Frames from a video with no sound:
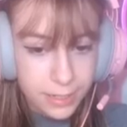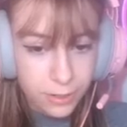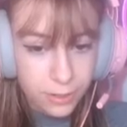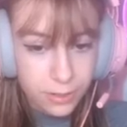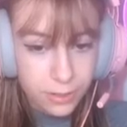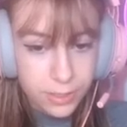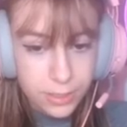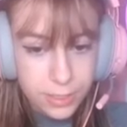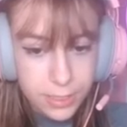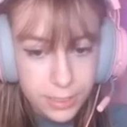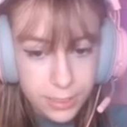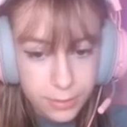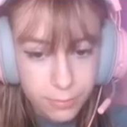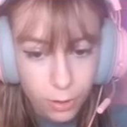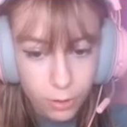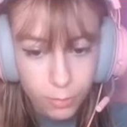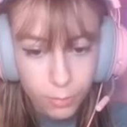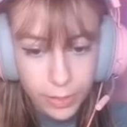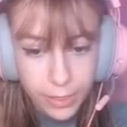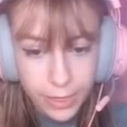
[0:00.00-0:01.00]
to see
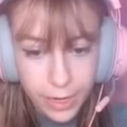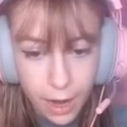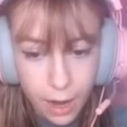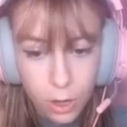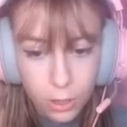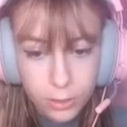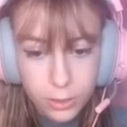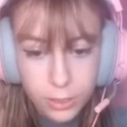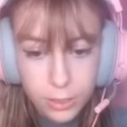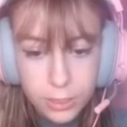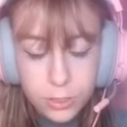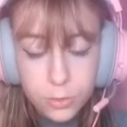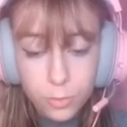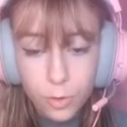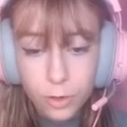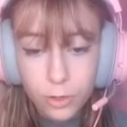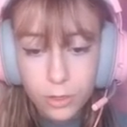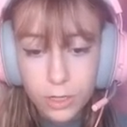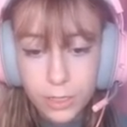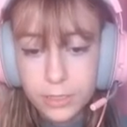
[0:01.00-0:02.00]
what we have. This
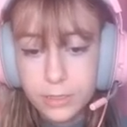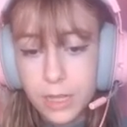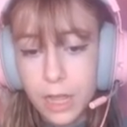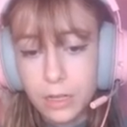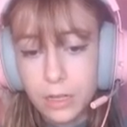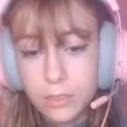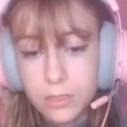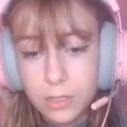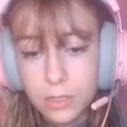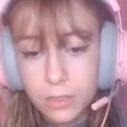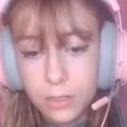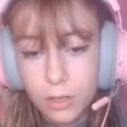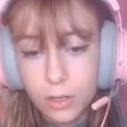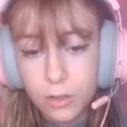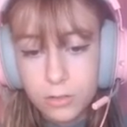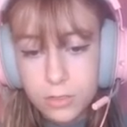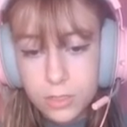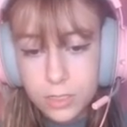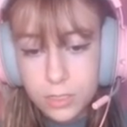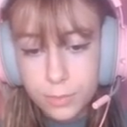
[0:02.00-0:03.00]
one, it has a little
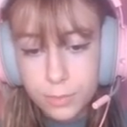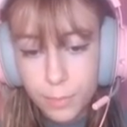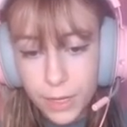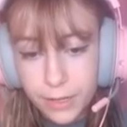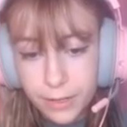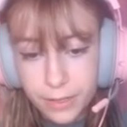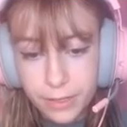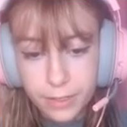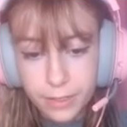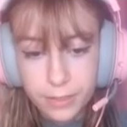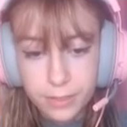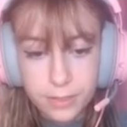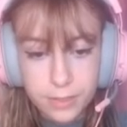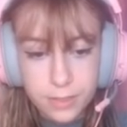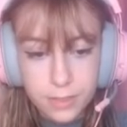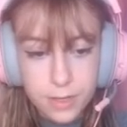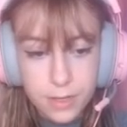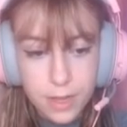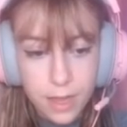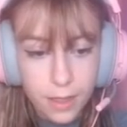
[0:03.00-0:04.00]
spikies.